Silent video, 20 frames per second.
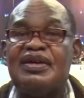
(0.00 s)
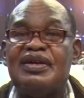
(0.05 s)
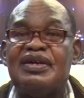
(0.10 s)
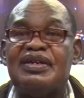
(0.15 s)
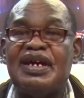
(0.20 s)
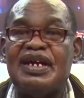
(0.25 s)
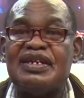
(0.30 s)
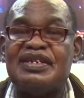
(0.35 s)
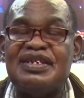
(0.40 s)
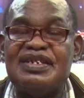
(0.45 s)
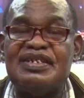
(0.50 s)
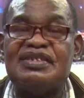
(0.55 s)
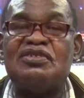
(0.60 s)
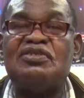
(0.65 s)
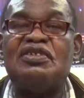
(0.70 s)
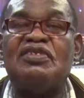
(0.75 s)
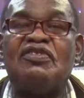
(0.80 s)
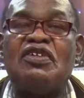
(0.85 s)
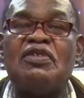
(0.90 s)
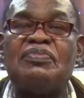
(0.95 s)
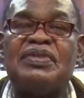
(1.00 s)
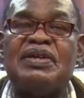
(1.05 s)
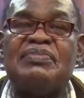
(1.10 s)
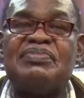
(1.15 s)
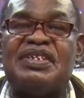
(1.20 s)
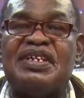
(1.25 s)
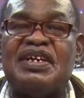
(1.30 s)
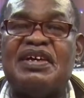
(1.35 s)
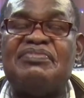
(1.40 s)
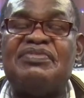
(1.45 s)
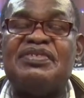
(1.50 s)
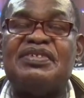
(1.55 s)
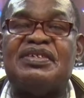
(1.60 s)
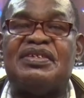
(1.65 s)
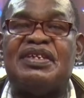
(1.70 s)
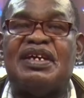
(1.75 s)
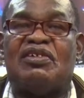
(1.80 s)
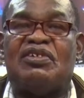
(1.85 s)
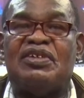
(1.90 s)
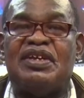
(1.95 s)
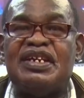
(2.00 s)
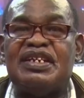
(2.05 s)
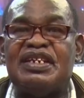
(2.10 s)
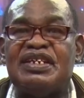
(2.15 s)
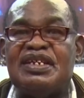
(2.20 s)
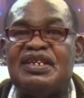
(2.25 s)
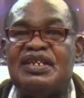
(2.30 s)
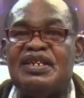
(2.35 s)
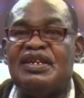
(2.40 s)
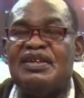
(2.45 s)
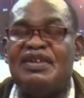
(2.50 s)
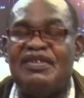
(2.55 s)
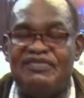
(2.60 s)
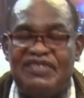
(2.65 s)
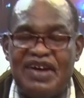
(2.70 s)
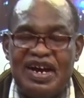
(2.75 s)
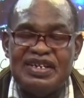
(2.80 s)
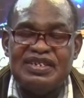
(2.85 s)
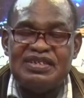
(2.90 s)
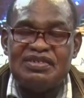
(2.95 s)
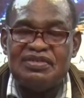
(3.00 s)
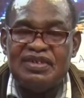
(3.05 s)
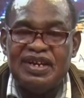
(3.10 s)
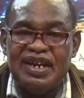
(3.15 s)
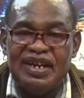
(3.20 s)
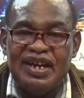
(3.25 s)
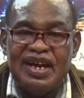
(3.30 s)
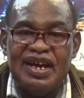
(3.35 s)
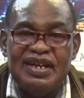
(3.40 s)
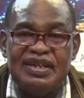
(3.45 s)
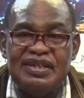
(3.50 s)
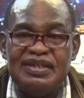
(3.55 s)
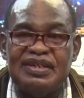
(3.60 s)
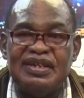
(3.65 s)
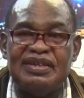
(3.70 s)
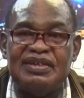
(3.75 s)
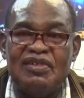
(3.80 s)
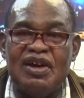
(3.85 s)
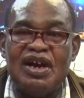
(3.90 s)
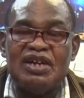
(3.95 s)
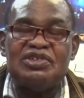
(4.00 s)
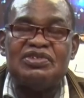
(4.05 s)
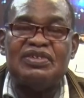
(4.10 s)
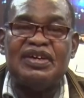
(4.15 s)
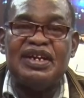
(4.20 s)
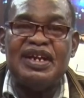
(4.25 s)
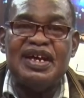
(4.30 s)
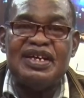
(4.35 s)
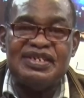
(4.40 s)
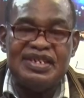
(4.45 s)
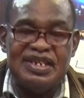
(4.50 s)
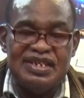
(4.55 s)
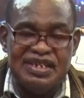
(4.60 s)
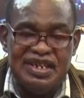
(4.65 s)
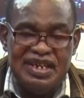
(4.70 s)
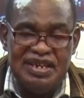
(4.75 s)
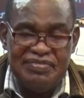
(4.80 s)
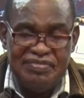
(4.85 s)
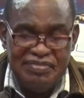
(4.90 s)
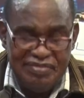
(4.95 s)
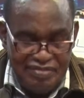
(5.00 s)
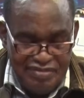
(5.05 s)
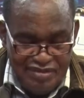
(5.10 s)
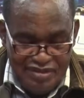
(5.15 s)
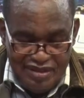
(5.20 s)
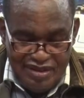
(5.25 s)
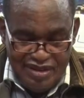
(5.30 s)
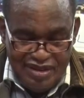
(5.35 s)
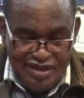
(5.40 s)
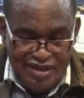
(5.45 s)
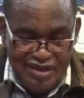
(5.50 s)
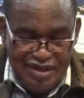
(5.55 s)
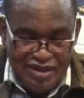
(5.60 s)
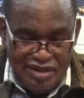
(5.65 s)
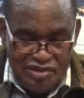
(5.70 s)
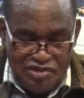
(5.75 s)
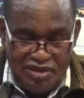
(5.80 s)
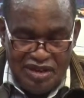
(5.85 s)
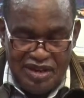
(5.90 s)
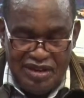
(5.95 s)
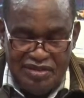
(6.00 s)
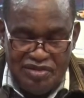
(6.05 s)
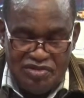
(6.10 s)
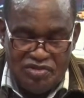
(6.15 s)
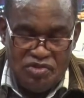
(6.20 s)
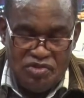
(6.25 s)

That is to develop themselves. They collect funds together, they work together as a team to